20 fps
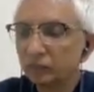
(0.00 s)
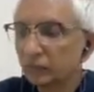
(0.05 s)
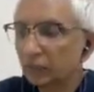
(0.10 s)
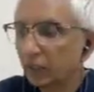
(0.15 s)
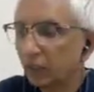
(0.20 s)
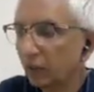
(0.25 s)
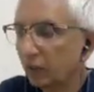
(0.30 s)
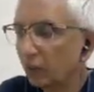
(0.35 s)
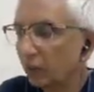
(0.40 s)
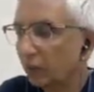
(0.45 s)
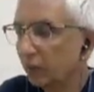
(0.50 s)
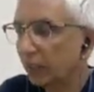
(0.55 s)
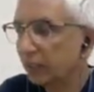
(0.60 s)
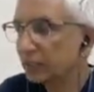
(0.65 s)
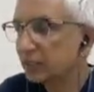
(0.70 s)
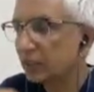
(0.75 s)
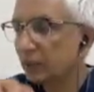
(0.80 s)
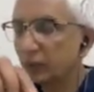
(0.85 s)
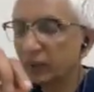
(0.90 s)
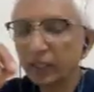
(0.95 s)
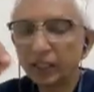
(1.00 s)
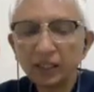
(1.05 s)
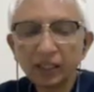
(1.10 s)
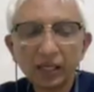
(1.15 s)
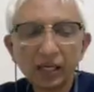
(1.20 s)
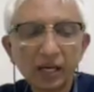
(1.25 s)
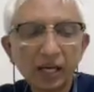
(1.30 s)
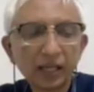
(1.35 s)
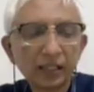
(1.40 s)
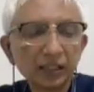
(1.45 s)
Now let's look at
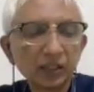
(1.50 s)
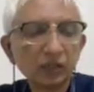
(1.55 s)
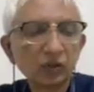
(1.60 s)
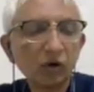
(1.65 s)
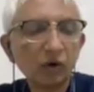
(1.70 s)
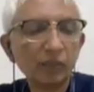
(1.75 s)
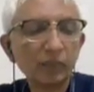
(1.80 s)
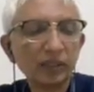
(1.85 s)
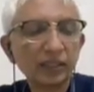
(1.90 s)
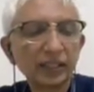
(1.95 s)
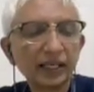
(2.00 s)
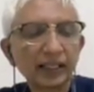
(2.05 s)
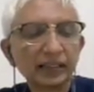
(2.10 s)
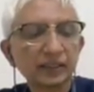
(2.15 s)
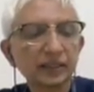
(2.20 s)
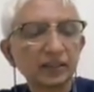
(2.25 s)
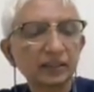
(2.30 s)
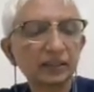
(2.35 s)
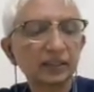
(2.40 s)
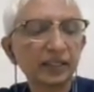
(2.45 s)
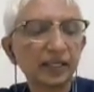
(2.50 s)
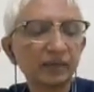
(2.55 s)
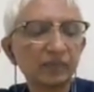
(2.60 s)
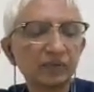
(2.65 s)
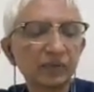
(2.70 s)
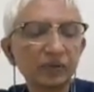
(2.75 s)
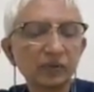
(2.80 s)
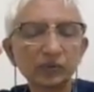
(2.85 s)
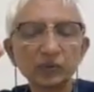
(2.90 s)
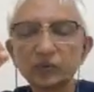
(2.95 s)
another common catheter that
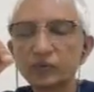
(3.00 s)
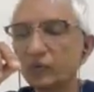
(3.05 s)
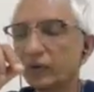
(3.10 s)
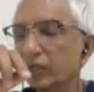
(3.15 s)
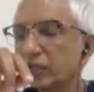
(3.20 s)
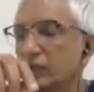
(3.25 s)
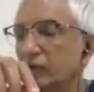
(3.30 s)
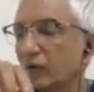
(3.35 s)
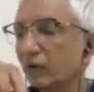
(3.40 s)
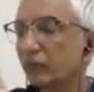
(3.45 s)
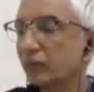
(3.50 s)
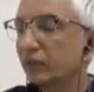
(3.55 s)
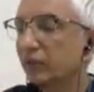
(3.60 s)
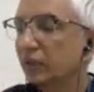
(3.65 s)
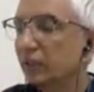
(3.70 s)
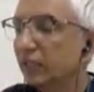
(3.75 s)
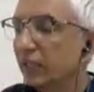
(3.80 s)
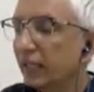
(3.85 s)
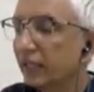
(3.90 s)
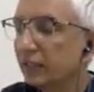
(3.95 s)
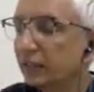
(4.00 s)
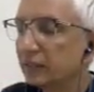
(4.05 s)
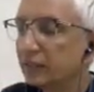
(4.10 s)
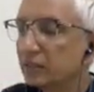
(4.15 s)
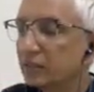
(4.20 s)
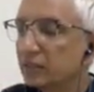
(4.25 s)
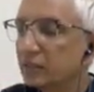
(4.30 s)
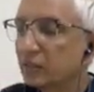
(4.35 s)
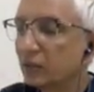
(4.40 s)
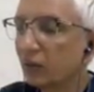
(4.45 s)
we use very often, and this
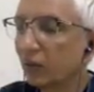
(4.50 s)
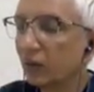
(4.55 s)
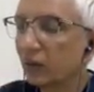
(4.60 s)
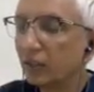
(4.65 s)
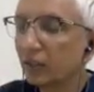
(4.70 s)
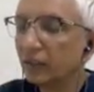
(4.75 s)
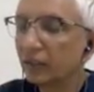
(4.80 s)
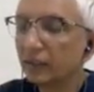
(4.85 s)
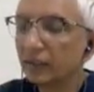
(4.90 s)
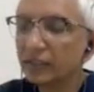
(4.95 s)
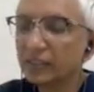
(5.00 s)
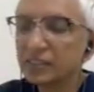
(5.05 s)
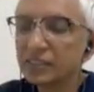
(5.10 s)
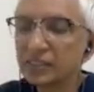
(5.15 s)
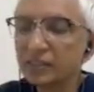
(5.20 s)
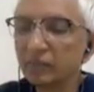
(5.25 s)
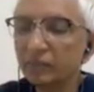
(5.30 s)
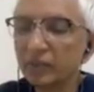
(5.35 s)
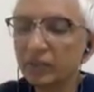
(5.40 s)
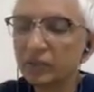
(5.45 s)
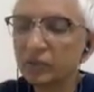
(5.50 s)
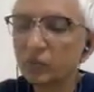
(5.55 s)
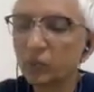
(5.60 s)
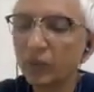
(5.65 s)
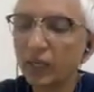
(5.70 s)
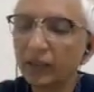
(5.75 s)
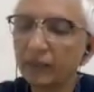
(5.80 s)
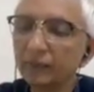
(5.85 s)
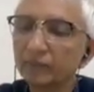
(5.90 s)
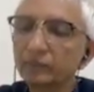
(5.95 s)
is called the Simmons
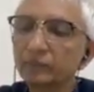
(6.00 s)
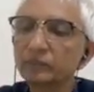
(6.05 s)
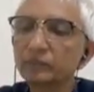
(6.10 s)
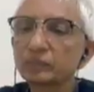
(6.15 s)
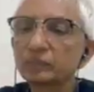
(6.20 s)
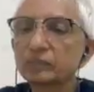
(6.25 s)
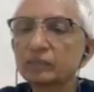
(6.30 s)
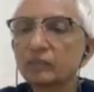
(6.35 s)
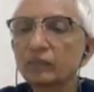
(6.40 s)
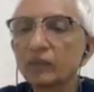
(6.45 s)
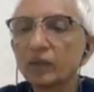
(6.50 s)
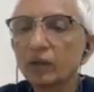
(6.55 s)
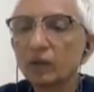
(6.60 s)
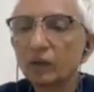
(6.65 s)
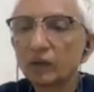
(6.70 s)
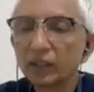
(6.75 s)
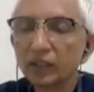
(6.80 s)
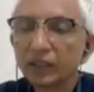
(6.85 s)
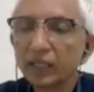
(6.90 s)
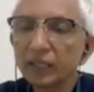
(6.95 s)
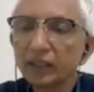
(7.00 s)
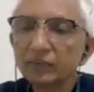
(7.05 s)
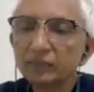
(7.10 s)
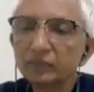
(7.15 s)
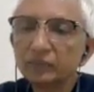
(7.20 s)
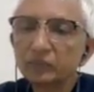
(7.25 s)
one. Look at that.